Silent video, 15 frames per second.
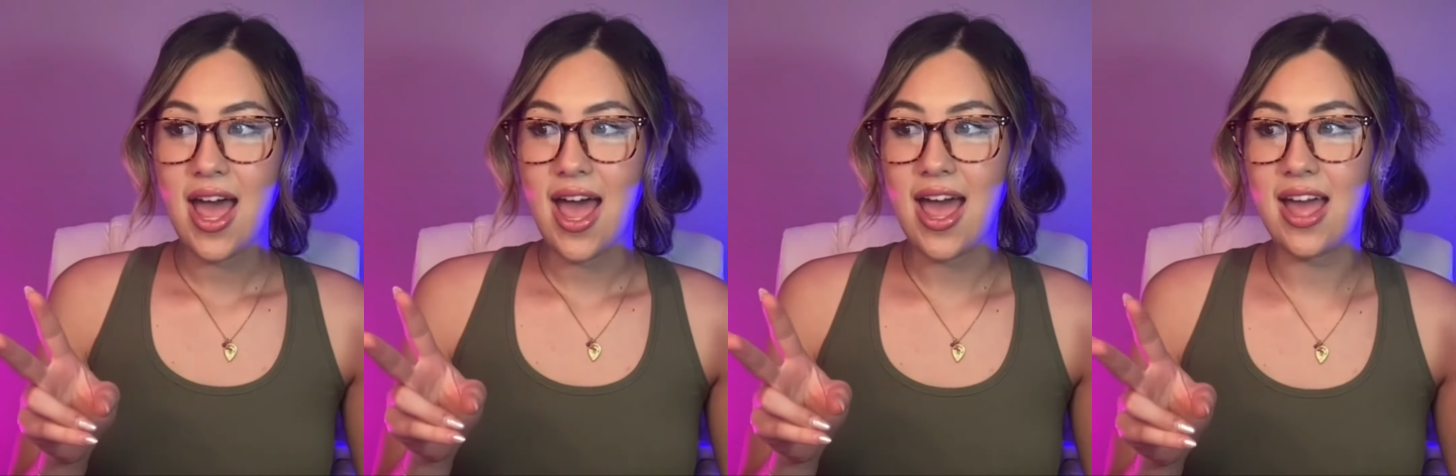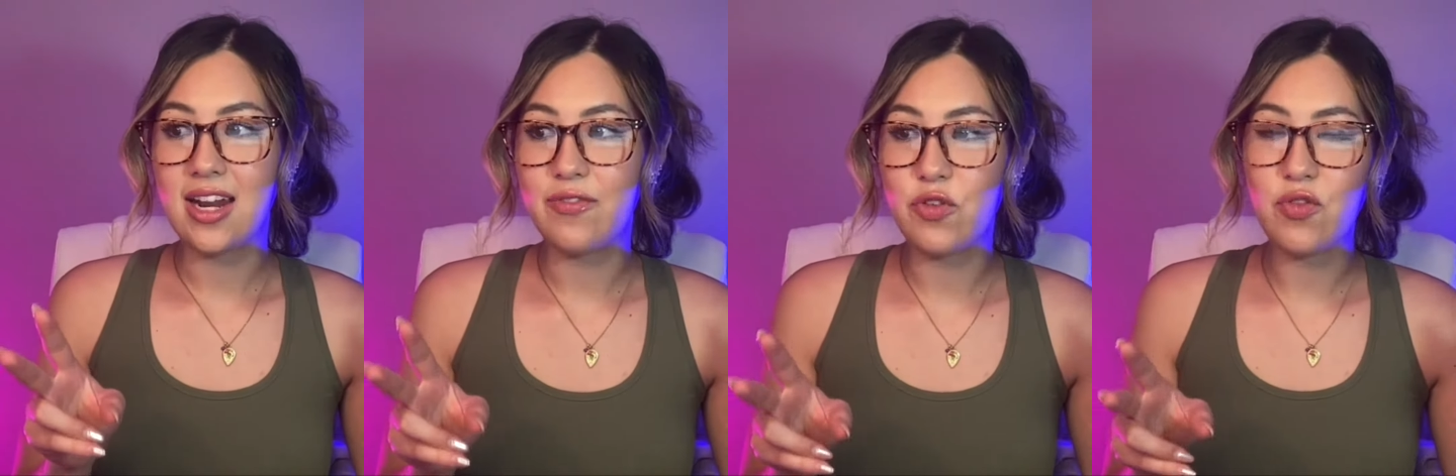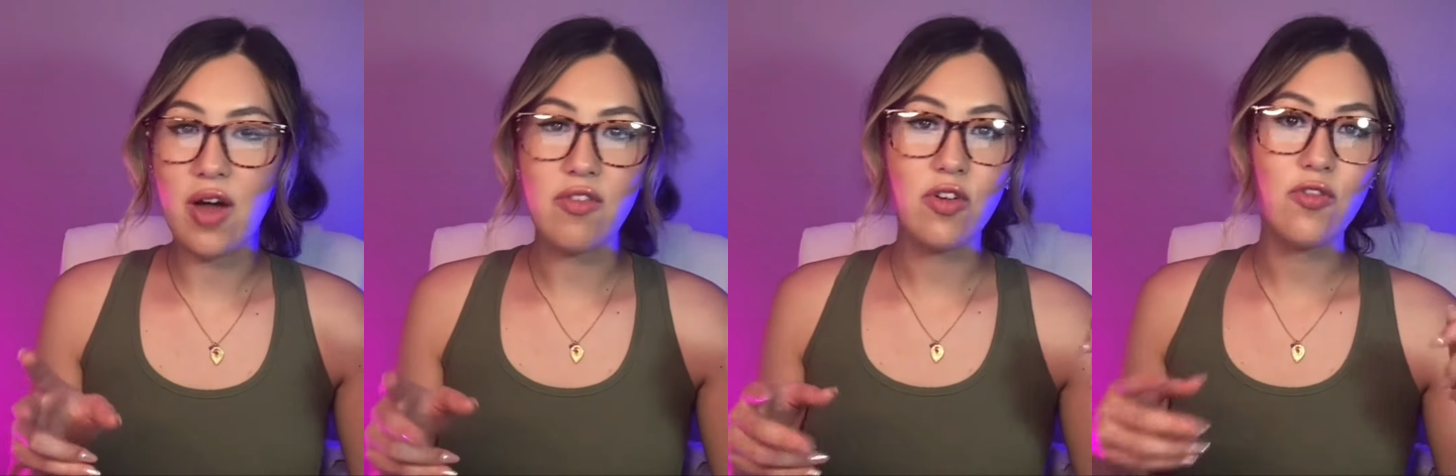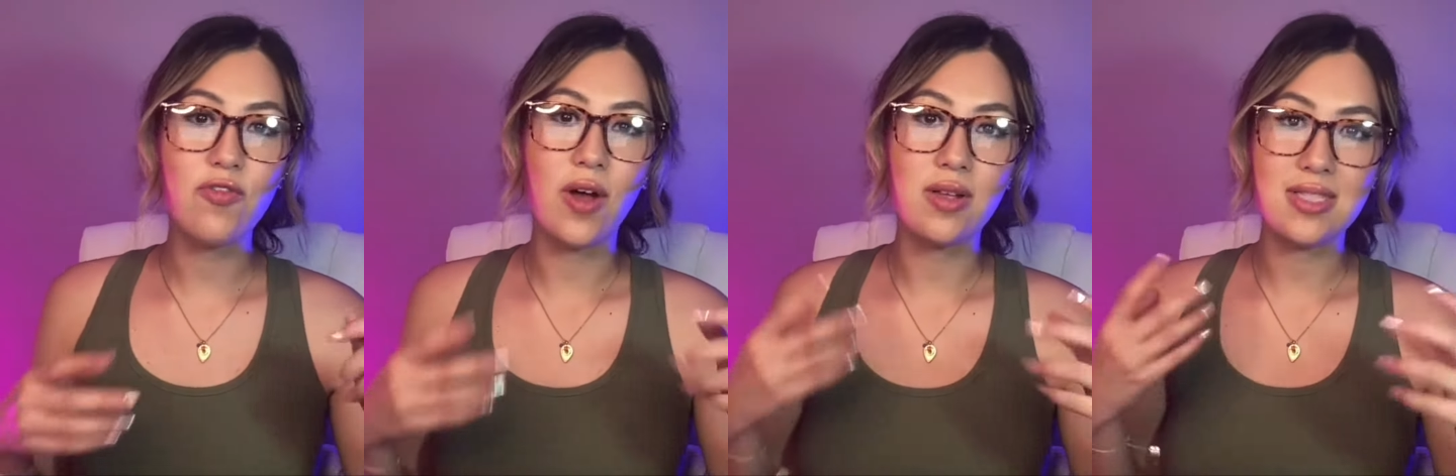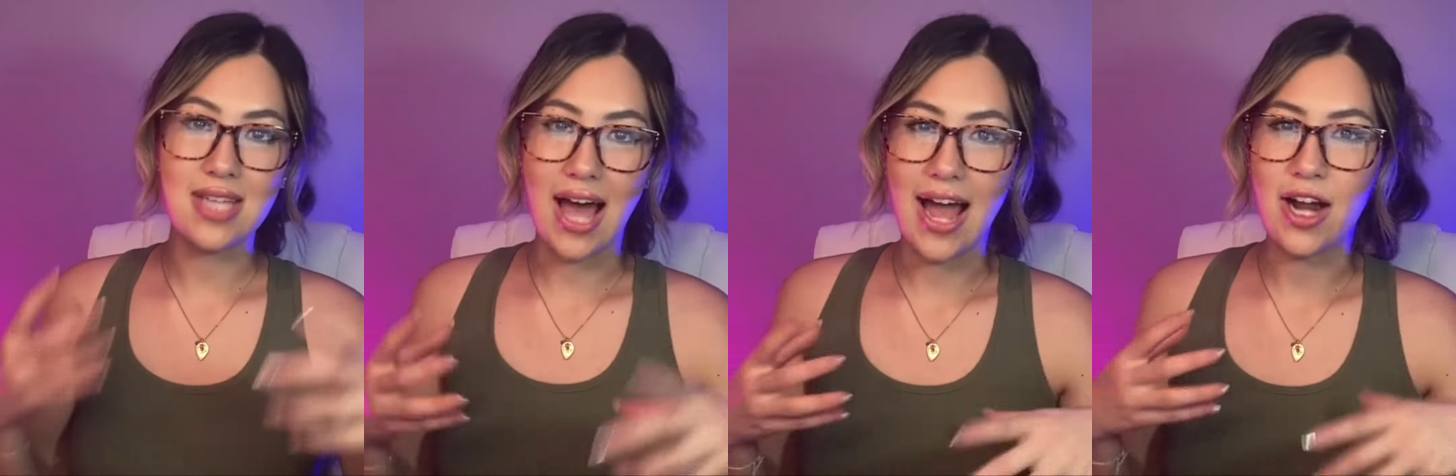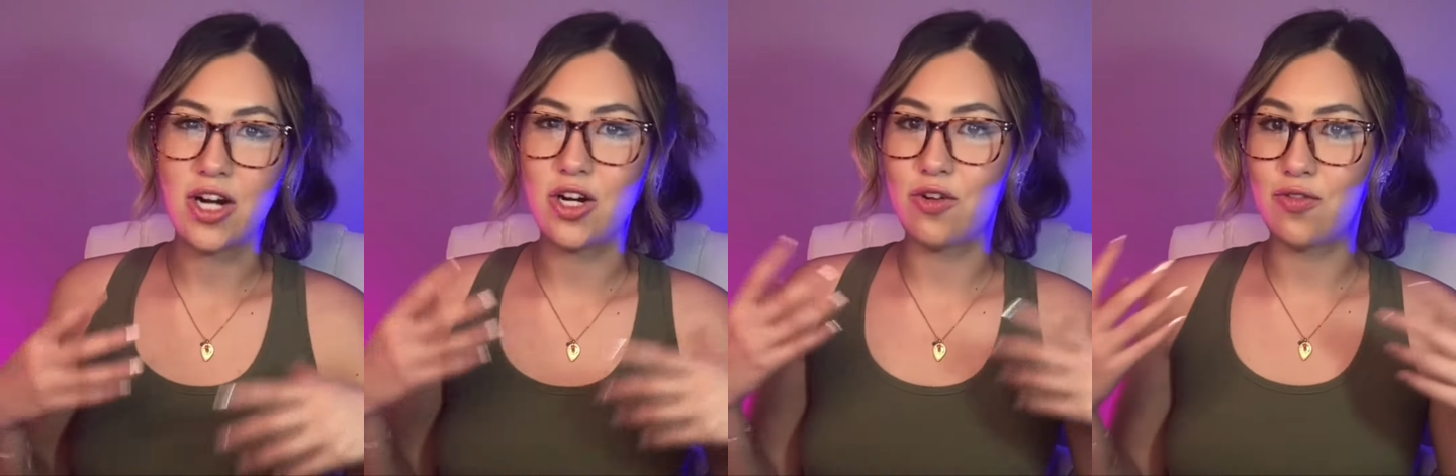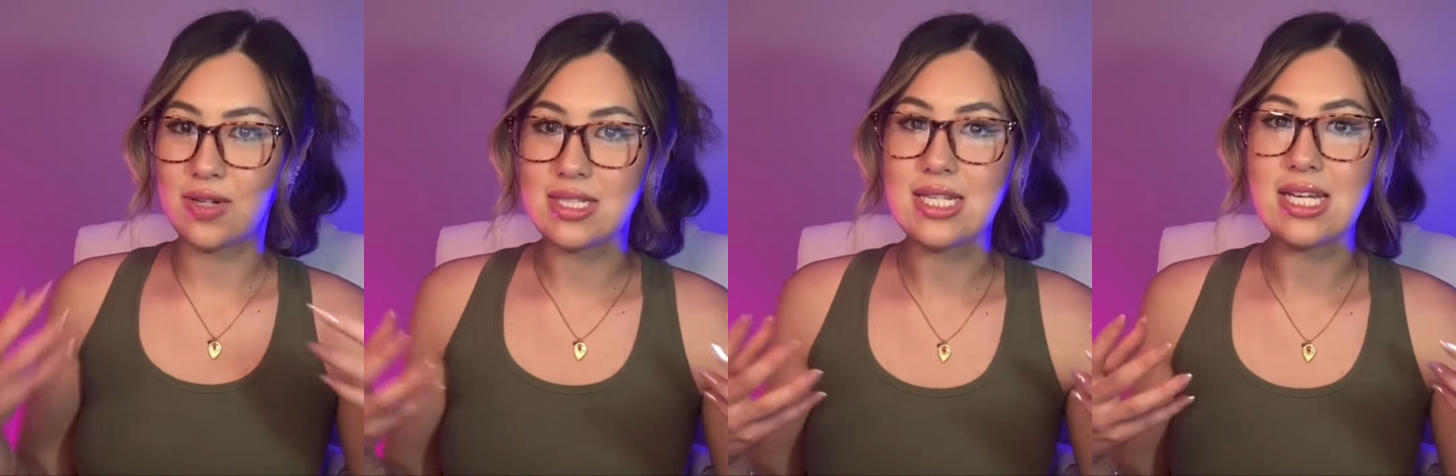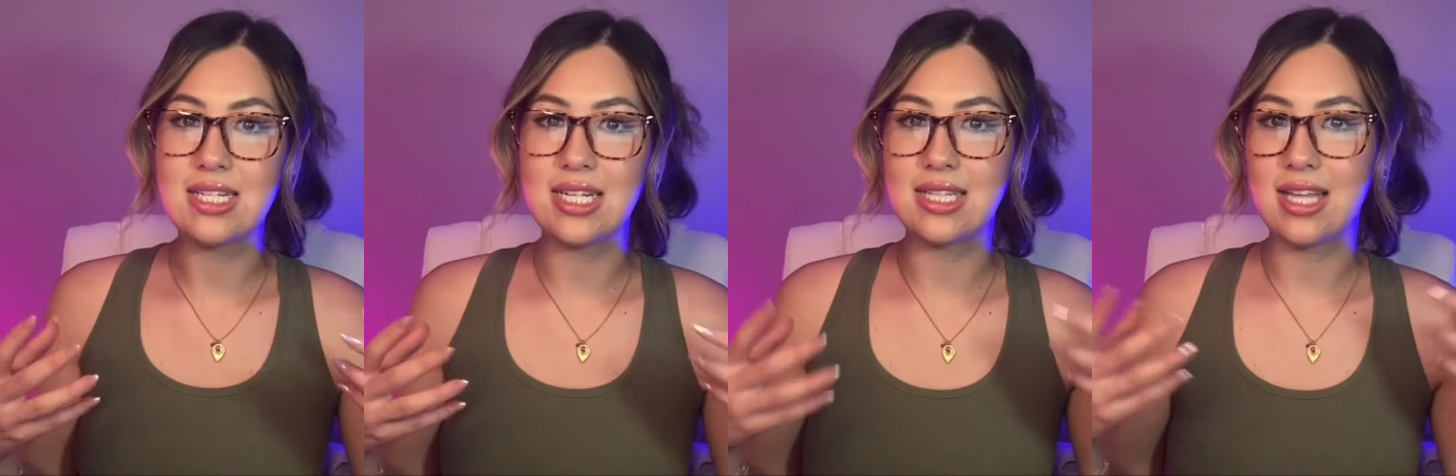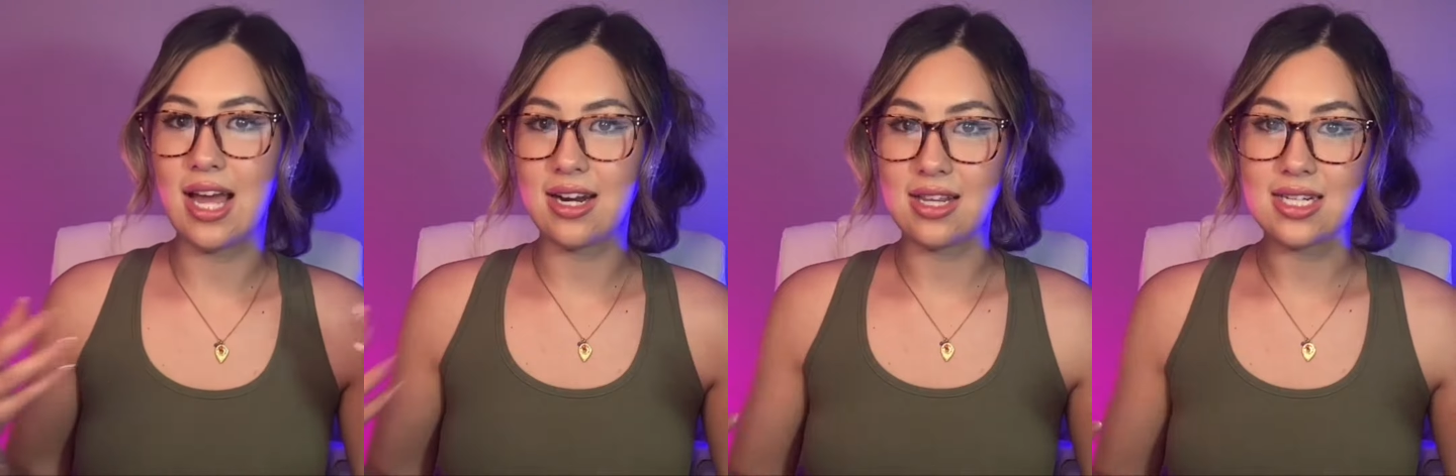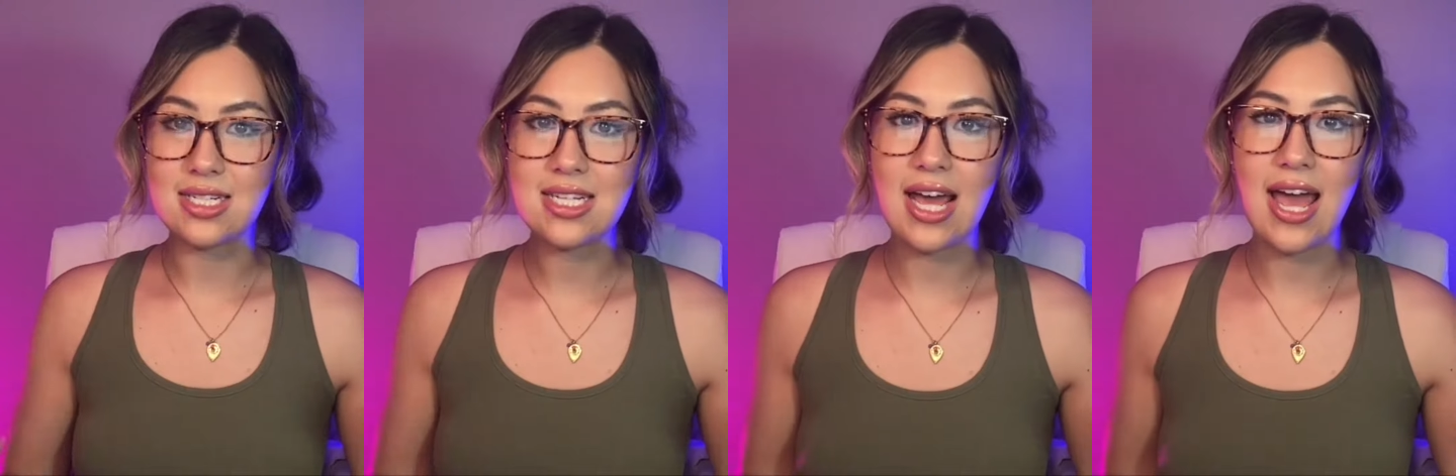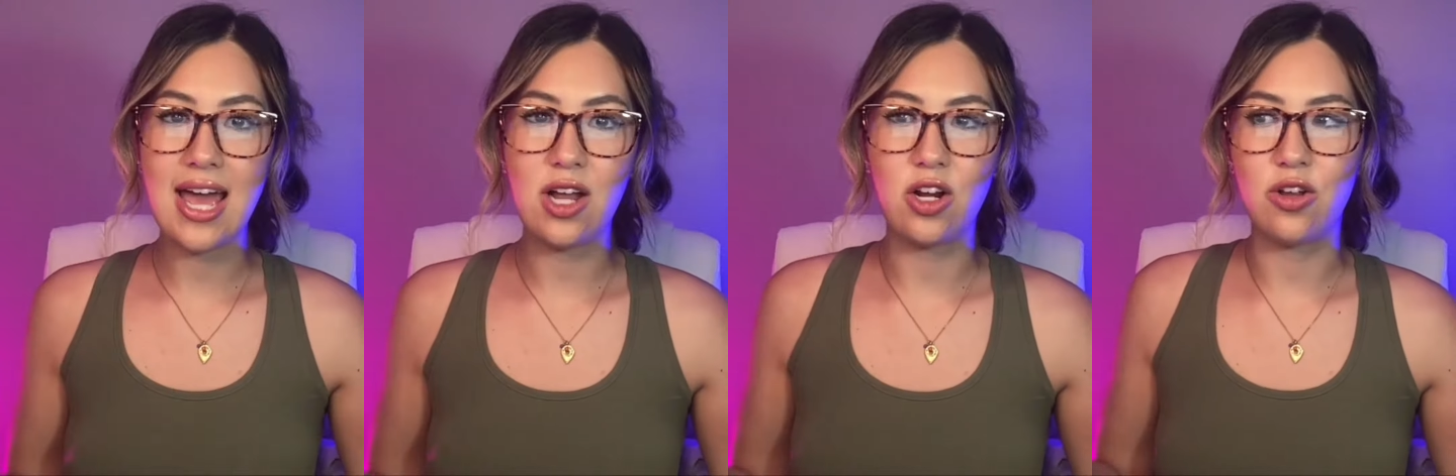And if you've ever felt tired or fatigued at the end of the day,